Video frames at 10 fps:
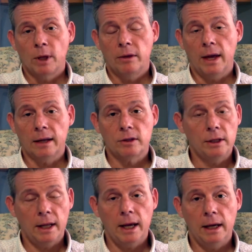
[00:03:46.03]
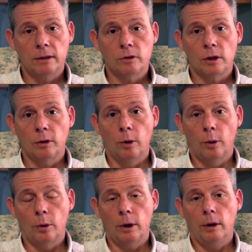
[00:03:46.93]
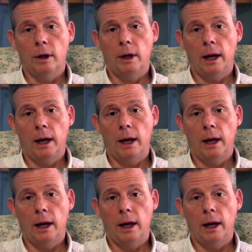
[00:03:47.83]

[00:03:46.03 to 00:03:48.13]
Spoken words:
that's in the hands of the Lord.